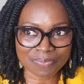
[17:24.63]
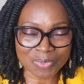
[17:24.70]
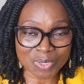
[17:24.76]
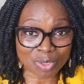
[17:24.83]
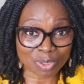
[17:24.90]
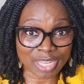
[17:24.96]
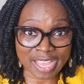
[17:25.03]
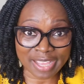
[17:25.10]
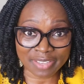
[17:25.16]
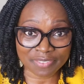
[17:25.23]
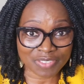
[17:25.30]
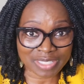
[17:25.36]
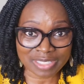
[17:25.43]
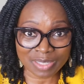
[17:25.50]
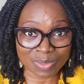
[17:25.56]
your life.
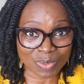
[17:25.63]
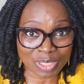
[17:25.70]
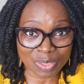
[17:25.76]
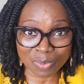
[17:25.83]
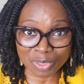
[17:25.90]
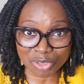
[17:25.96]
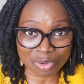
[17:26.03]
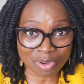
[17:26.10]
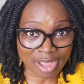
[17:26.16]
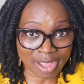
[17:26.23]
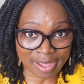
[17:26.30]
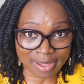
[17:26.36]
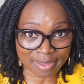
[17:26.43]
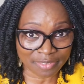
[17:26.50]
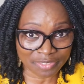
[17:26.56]
It's the only one you
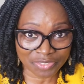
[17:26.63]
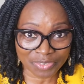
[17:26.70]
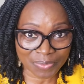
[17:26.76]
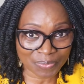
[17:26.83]
have.